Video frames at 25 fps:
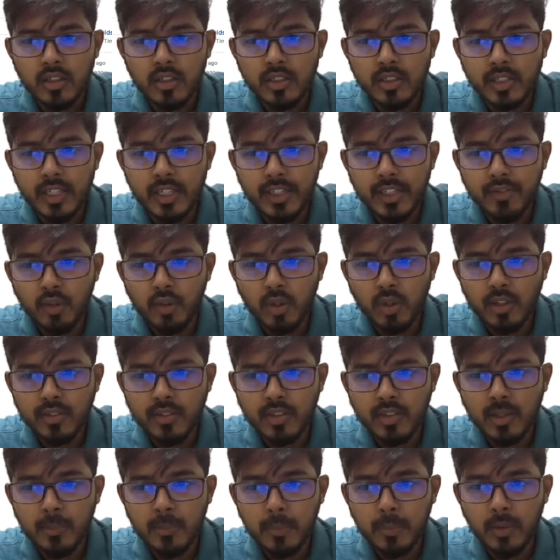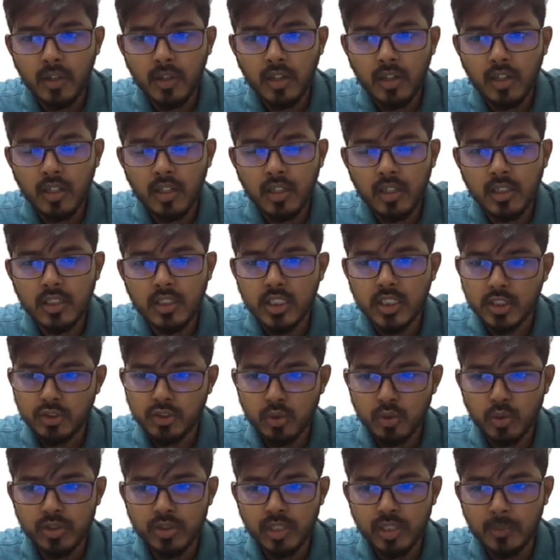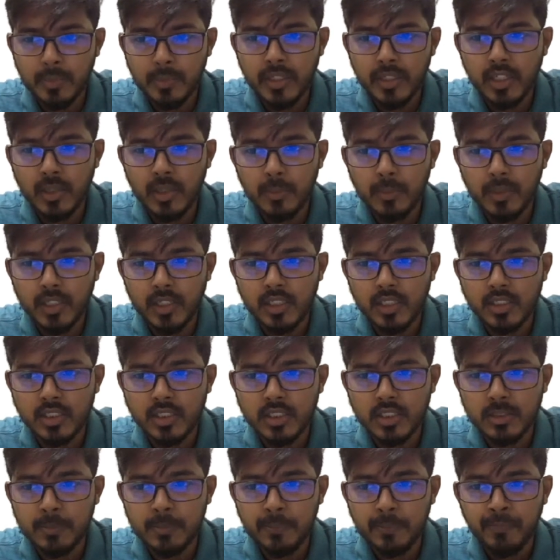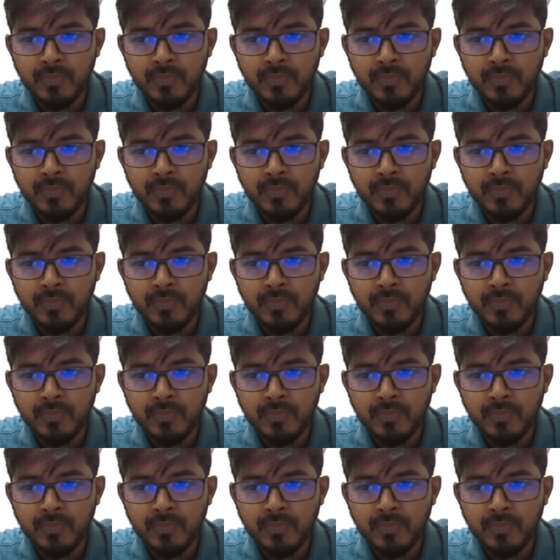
Take for example a social media application.